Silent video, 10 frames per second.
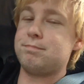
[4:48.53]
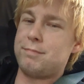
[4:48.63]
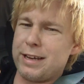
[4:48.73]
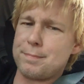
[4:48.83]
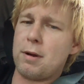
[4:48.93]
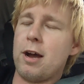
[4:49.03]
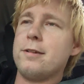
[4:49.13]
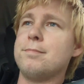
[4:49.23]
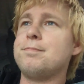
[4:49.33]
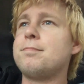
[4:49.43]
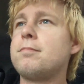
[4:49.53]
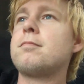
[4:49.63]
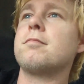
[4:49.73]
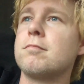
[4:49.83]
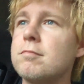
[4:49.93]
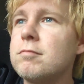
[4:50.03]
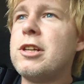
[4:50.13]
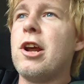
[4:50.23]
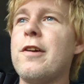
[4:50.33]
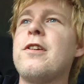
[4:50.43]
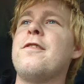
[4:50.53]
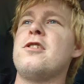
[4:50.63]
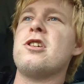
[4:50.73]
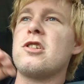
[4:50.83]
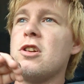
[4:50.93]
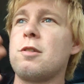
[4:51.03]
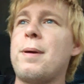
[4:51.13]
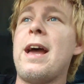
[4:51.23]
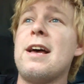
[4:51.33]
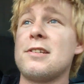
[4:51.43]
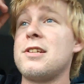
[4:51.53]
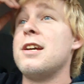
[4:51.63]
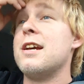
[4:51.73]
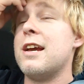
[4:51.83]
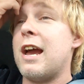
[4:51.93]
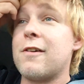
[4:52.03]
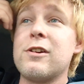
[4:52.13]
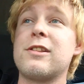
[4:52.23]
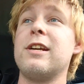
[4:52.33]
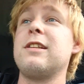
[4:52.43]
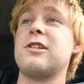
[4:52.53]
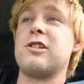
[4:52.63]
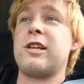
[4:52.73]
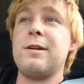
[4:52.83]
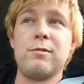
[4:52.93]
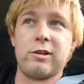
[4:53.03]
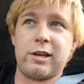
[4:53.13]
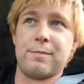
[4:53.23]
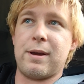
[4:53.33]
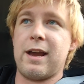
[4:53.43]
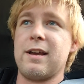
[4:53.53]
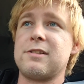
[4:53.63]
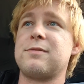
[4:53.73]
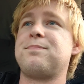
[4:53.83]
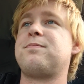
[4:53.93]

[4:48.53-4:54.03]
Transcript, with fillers: big but, you know, if, if you just look past everything that you keep looking past,